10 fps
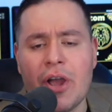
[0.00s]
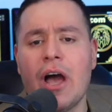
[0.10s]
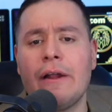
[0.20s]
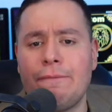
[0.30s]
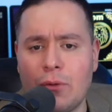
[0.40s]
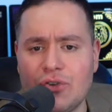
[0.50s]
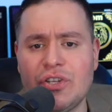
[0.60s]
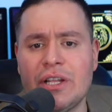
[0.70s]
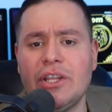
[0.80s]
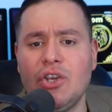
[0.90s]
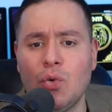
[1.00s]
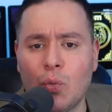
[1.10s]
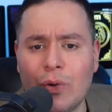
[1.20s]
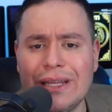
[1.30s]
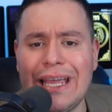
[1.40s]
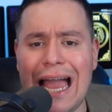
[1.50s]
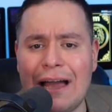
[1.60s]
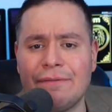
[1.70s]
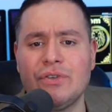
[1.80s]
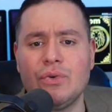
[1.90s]
unfortunately, you really
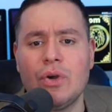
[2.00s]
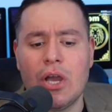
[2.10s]
have to,